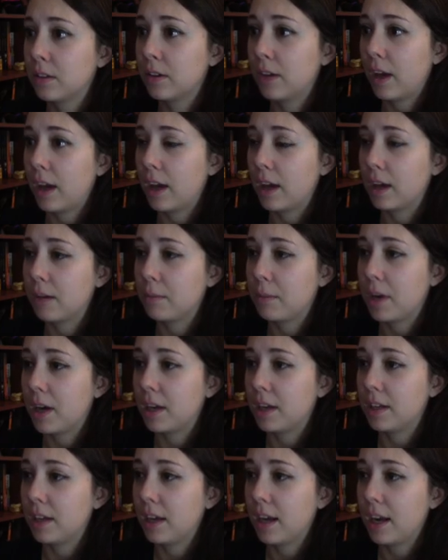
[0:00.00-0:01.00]
Okay, come
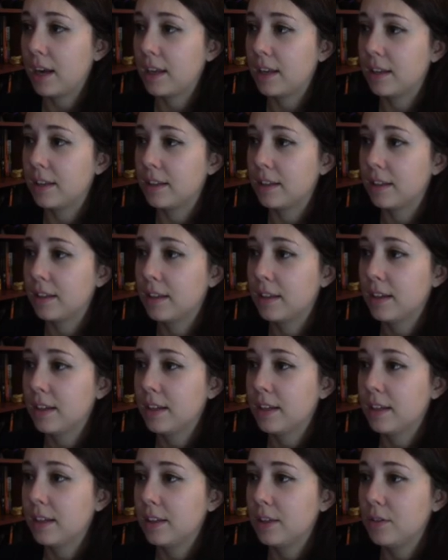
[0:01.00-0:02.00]
on. We gotta
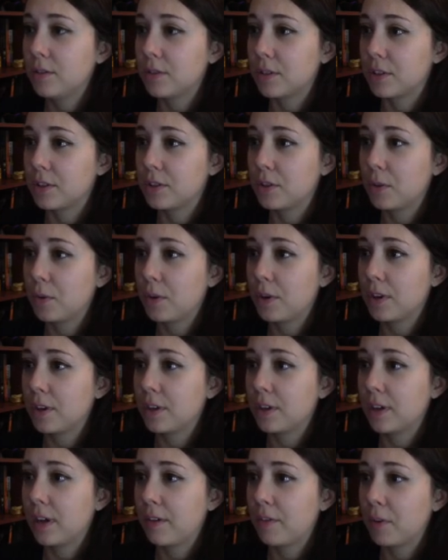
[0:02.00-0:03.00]
use a
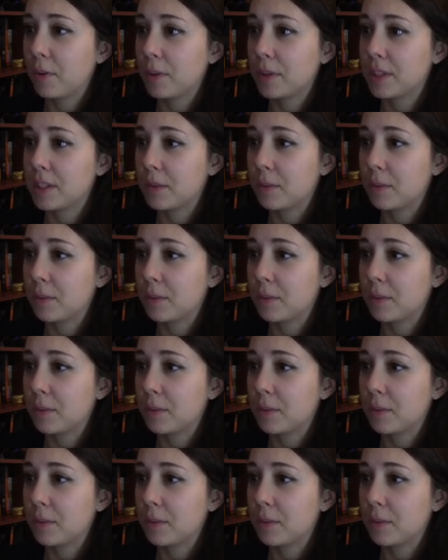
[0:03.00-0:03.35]
sword every once in a